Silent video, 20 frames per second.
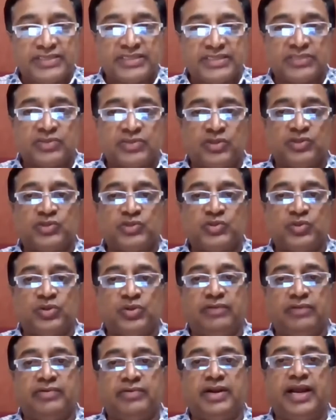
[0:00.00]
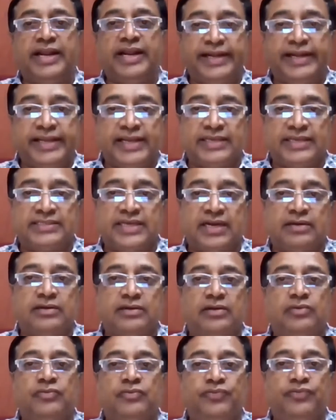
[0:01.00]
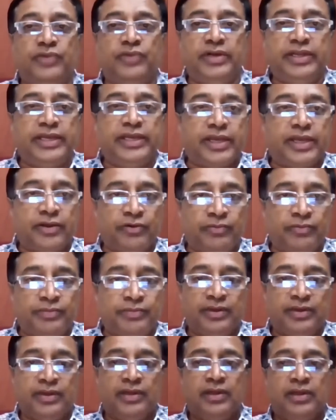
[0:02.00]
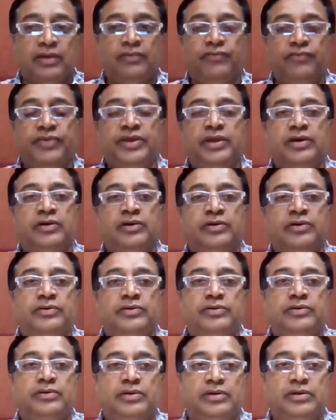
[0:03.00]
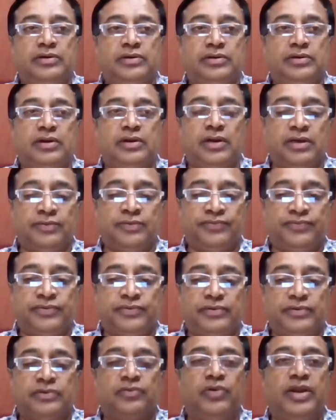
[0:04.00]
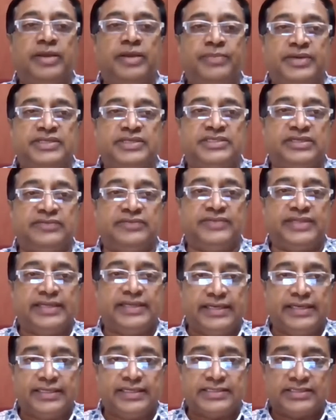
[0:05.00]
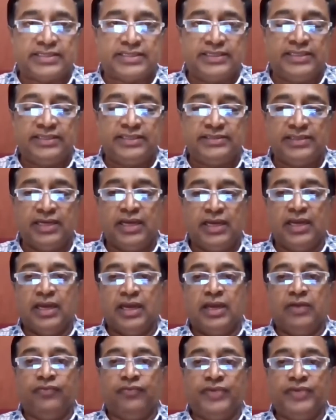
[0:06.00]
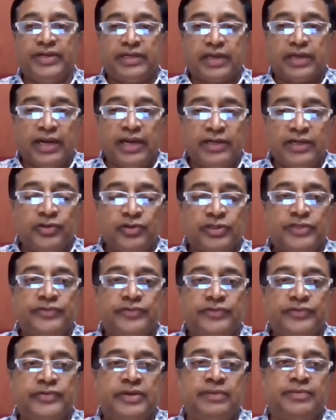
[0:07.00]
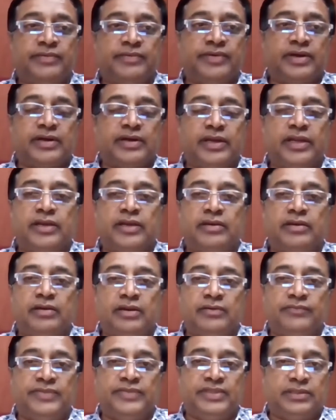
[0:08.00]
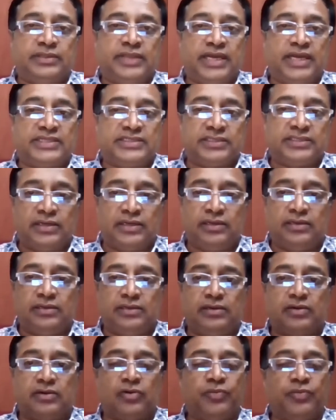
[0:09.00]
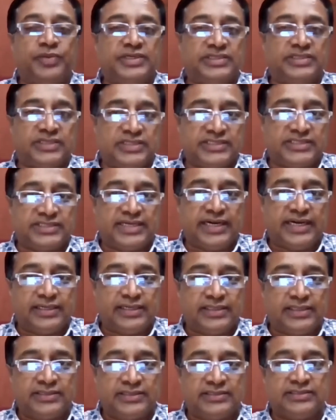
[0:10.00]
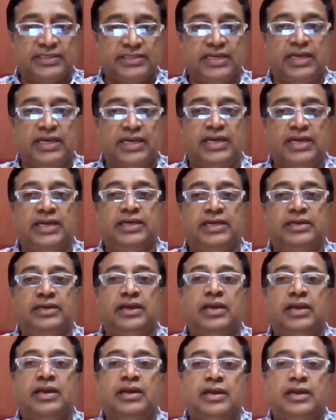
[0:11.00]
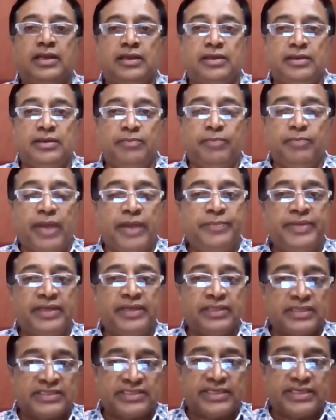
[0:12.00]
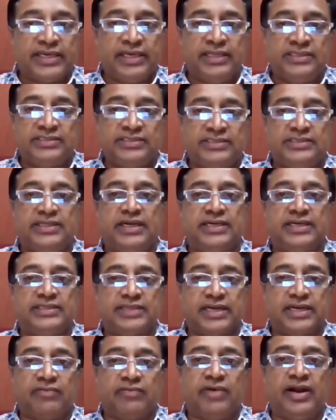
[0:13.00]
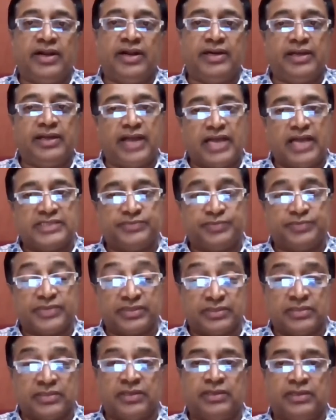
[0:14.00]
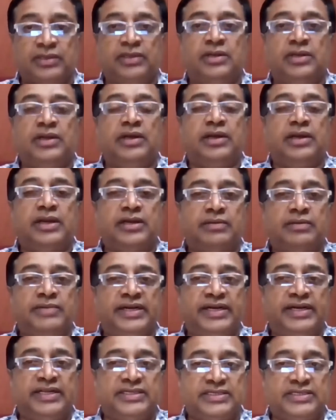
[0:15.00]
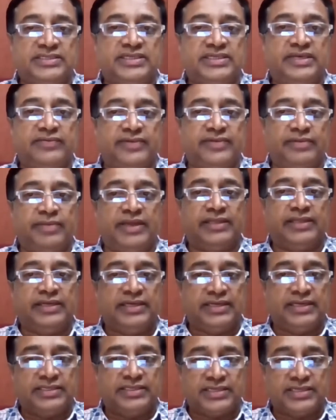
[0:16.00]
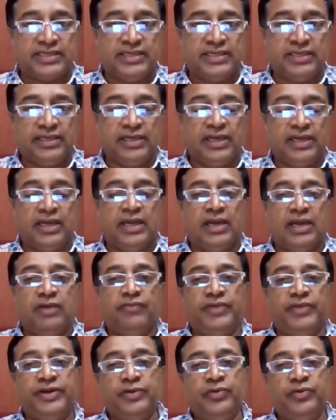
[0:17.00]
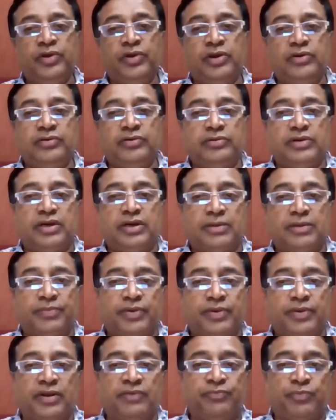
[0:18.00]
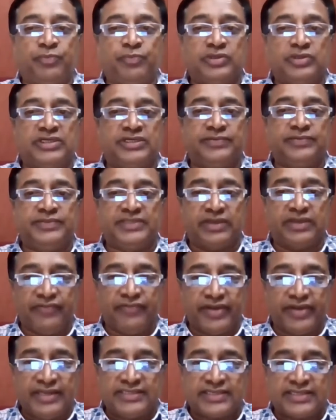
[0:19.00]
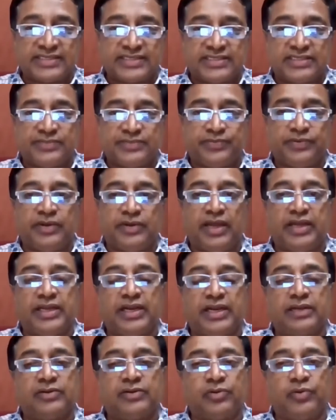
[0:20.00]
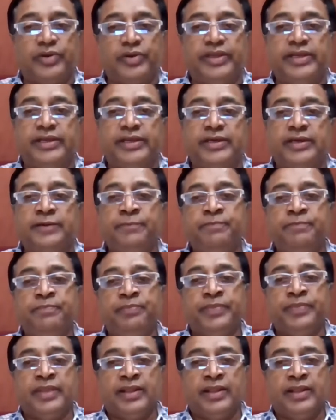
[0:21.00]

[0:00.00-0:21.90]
places also. Our ITRs are now fully equipped. We have a lot of collaboration with industries. We try to tune up our curriculum with national occupational standards and imbibing the skills that is required as per the recommendations given by the industry. We do have a couple of projects which are very successful. I can quote here,